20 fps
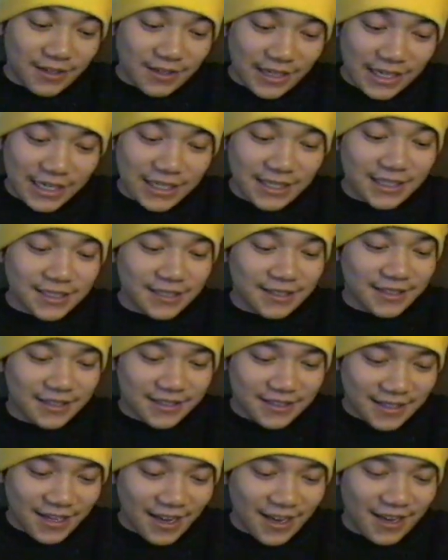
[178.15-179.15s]
needless to
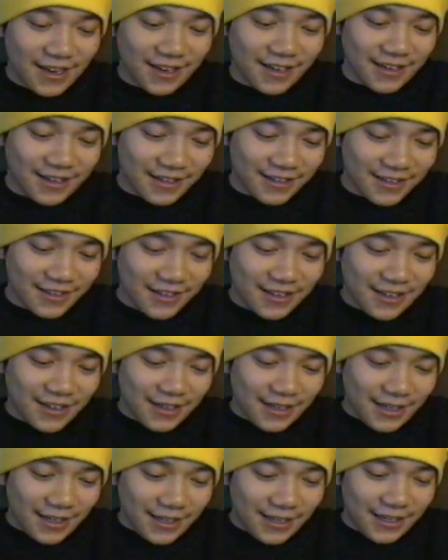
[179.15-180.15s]
say,
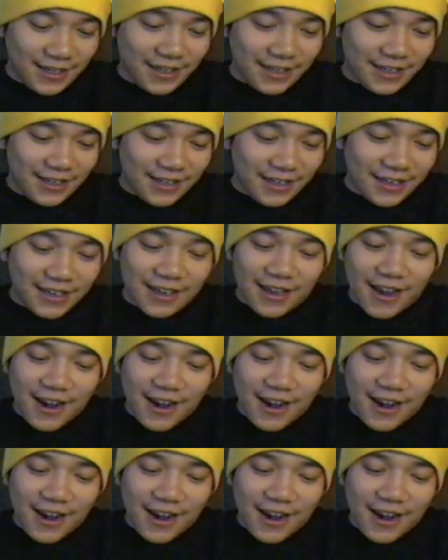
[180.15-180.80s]
he